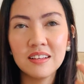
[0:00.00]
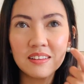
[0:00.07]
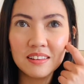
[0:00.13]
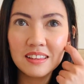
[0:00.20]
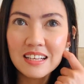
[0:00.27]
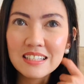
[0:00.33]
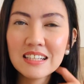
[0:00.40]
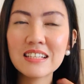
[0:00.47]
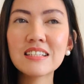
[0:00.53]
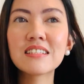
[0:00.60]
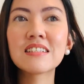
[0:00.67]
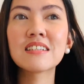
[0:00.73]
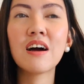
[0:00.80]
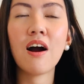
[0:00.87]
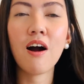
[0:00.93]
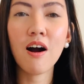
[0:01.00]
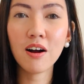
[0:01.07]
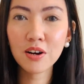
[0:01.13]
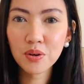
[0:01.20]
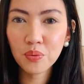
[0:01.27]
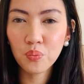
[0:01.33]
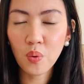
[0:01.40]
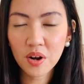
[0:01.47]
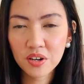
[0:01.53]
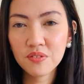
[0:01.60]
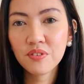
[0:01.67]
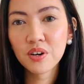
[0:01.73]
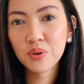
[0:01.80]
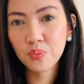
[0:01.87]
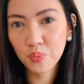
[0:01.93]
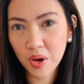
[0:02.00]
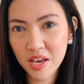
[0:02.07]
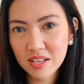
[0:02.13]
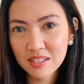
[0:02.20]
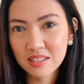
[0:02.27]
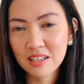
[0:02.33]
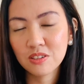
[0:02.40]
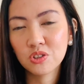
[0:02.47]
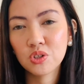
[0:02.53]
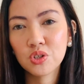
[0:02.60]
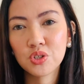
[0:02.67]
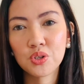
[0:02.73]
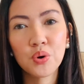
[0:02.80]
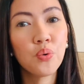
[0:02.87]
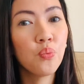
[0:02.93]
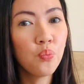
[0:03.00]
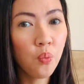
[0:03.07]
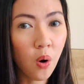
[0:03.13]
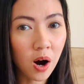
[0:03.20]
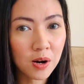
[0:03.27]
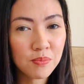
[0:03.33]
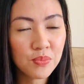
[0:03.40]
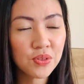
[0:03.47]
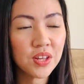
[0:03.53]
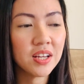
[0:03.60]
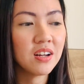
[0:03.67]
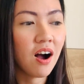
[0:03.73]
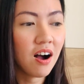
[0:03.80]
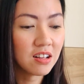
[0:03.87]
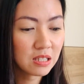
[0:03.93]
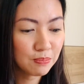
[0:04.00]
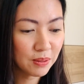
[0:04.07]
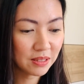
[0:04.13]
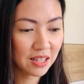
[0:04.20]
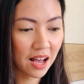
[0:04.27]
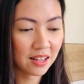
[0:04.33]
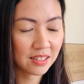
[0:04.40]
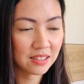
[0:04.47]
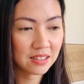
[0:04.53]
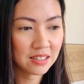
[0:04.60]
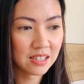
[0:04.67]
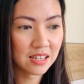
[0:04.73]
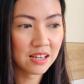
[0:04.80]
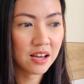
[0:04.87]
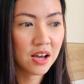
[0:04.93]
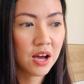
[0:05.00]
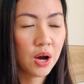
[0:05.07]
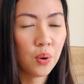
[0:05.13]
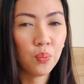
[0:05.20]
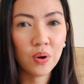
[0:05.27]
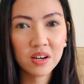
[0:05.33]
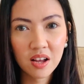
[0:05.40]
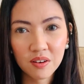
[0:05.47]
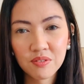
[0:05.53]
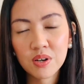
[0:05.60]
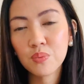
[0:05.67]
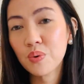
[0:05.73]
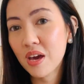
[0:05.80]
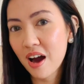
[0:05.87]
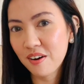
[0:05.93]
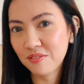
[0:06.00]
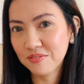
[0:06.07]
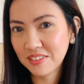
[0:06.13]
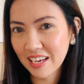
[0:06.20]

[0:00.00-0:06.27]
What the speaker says: This is one of our ways to show warmth and hospitality whenever we have